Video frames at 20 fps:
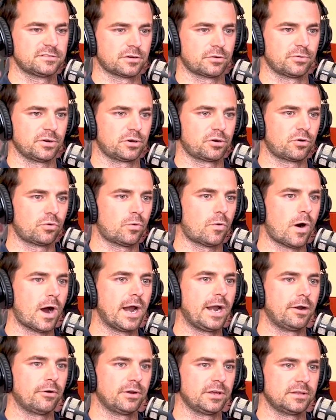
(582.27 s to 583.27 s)
are
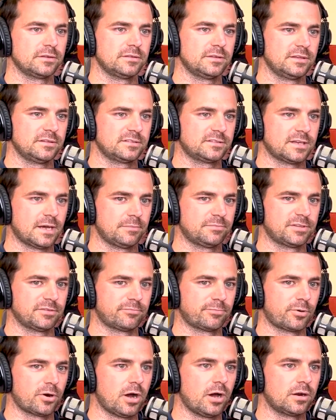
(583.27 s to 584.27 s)
requiring these types
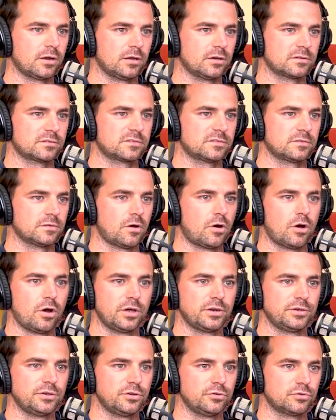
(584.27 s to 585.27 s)
of products
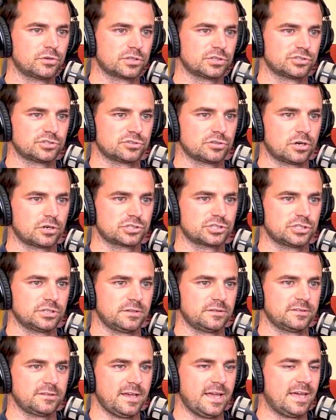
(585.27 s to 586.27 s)
on new
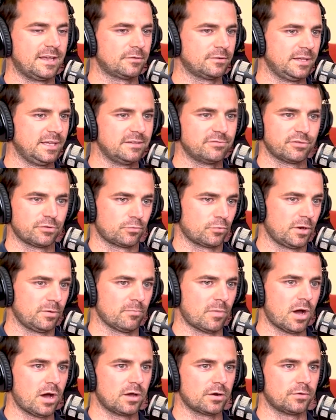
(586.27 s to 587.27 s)
constructions and even
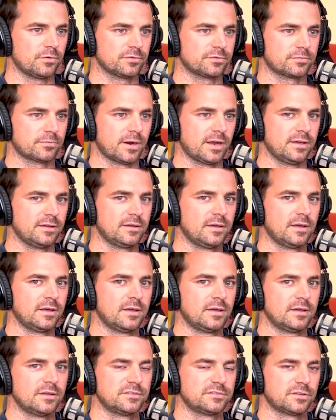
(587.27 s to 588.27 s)
remodels, right?
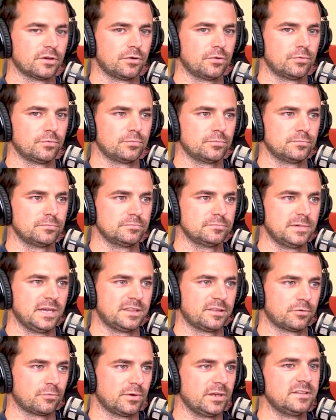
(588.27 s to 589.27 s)
So,
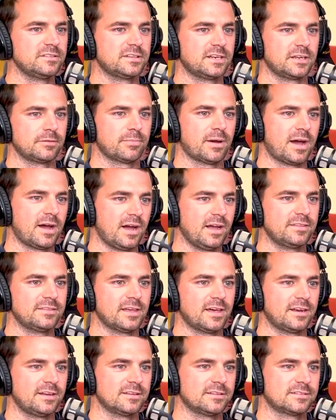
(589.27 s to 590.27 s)
and the reasoning behind
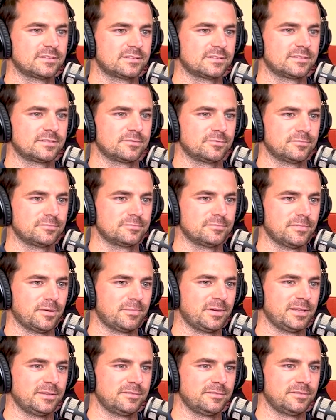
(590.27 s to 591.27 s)
that is, I
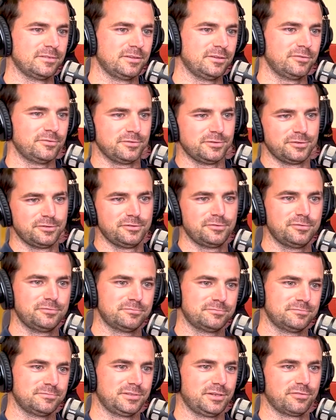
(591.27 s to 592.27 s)
mean,
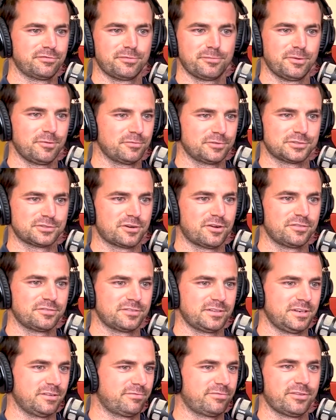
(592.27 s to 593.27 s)
you're familiar with
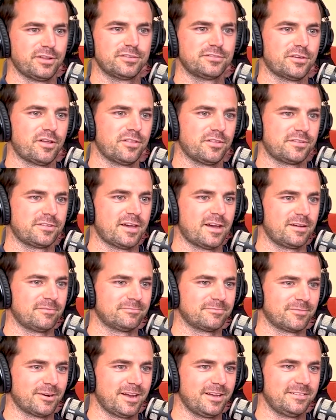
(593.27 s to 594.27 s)
Charleston. It floods all the time,
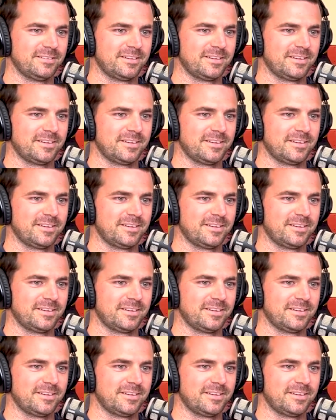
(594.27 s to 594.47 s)
right?